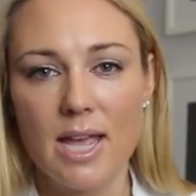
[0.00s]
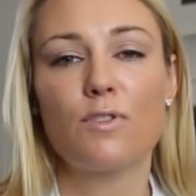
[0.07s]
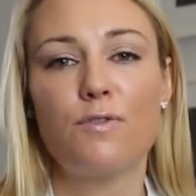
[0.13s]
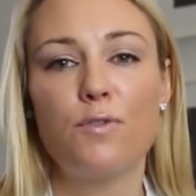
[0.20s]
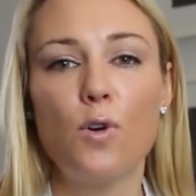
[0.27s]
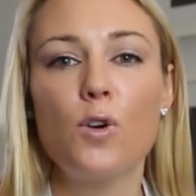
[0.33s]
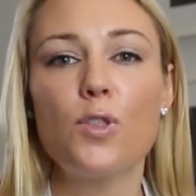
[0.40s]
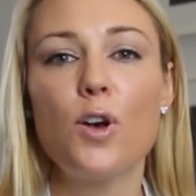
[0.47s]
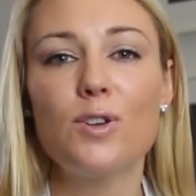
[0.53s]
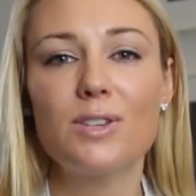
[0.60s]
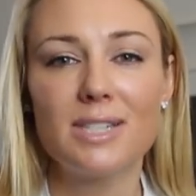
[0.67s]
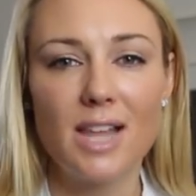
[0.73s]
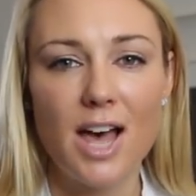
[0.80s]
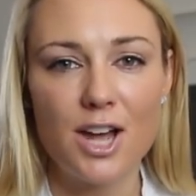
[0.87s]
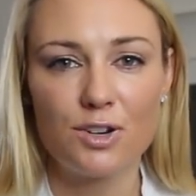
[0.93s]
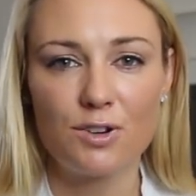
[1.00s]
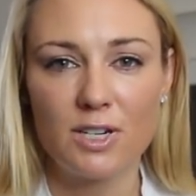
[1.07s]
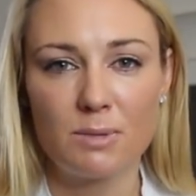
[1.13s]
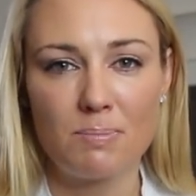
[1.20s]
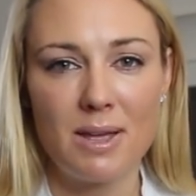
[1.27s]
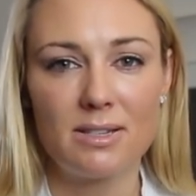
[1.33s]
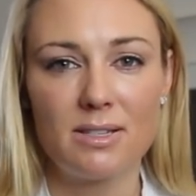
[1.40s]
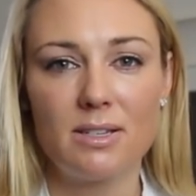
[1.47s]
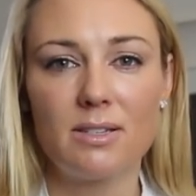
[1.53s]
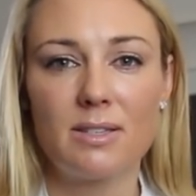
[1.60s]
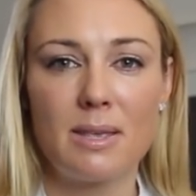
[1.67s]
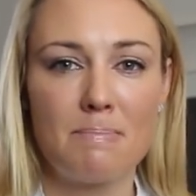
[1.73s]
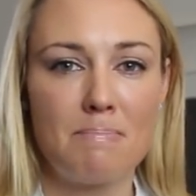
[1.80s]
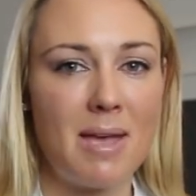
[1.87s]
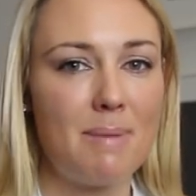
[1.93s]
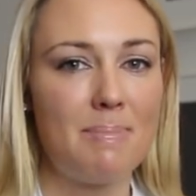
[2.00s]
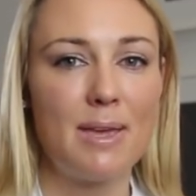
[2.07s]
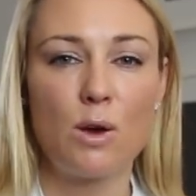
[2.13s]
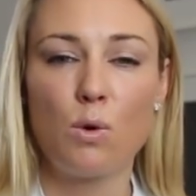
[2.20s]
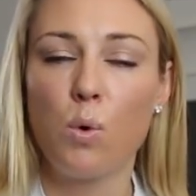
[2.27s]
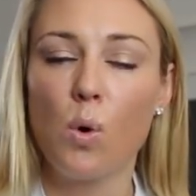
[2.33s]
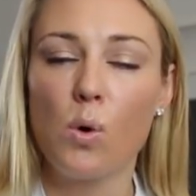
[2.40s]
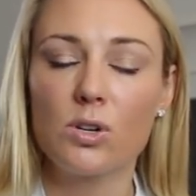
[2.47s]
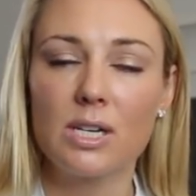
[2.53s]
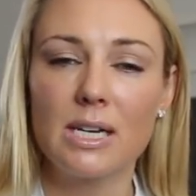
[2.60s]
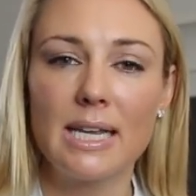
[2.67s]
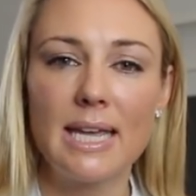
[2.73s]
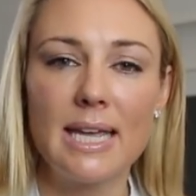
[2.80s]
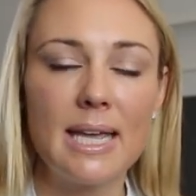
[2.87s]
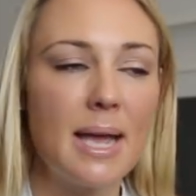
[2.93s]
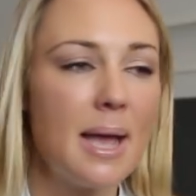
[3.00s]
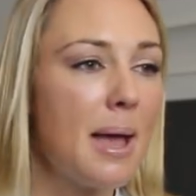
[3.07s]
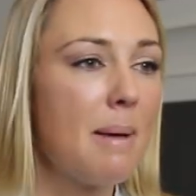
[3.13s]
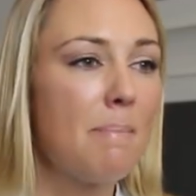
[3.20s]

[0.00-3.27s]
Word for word: For those larger expenses that may be quarterly,